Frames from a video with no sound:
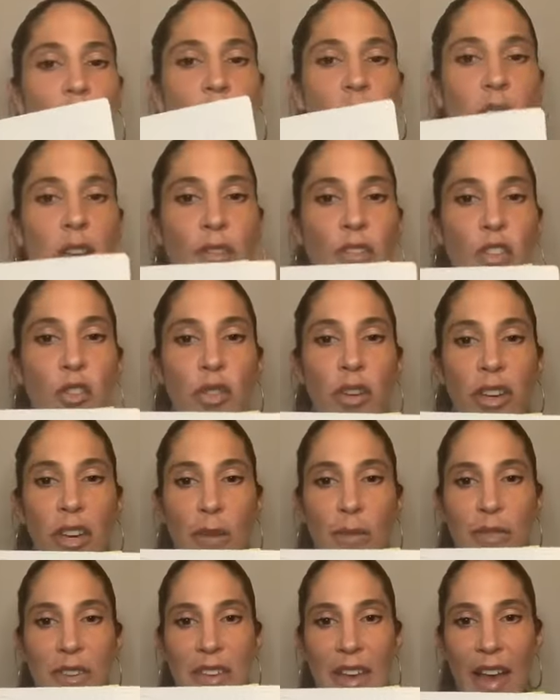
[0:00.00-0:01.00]
If you
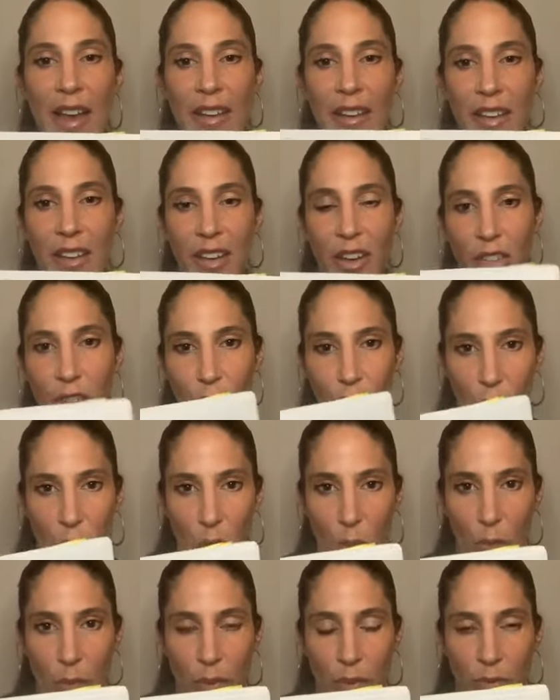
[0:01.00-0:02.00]
keep yanking on the
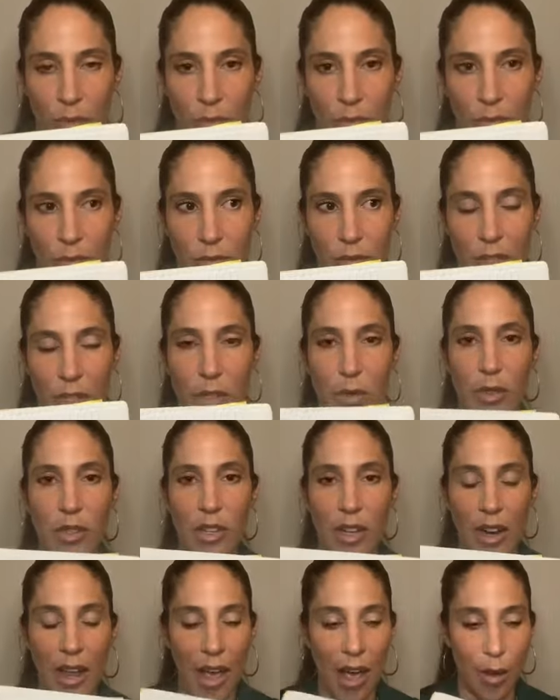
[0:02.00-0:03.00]
rope, here's what's
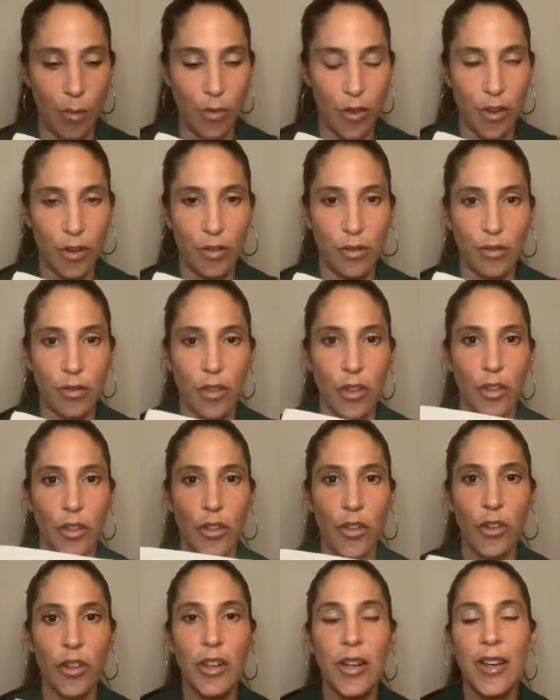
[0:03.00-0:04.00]
going to happen.
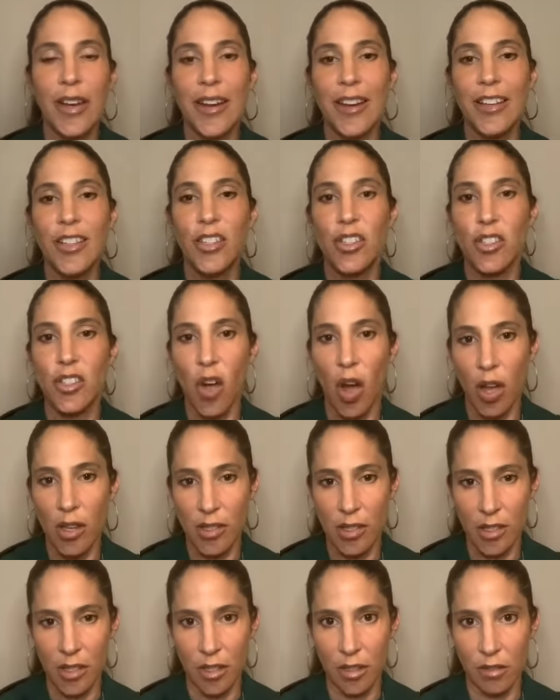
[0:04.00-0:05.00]
You're going to get
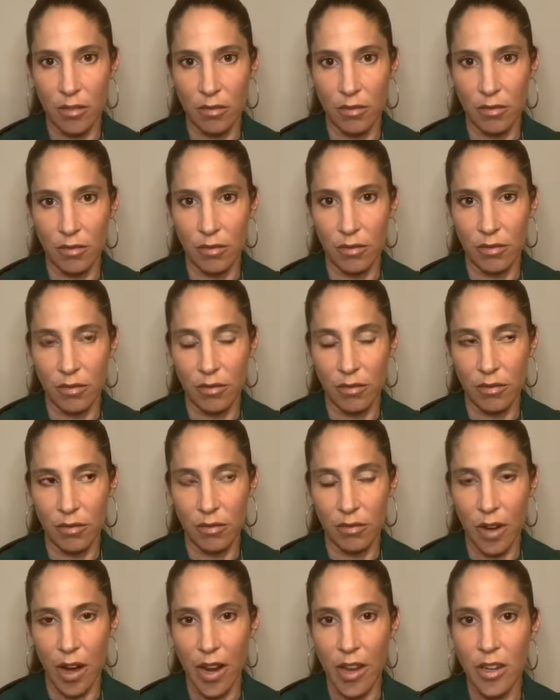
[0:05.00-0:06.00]
exhausted,
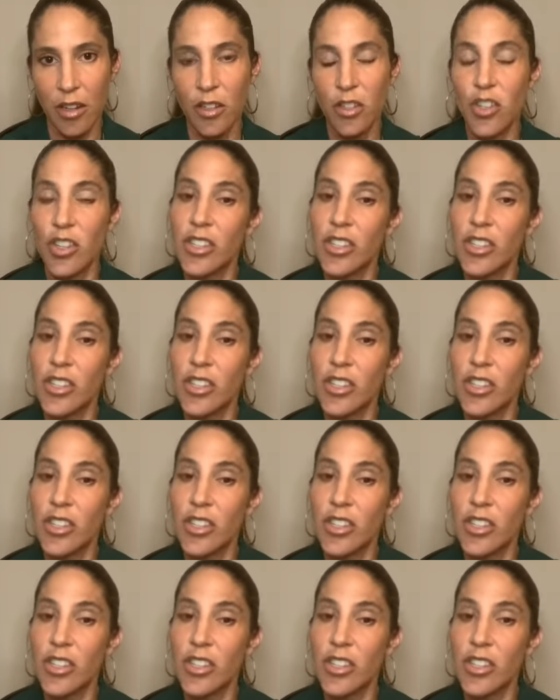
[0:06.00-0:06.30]
right?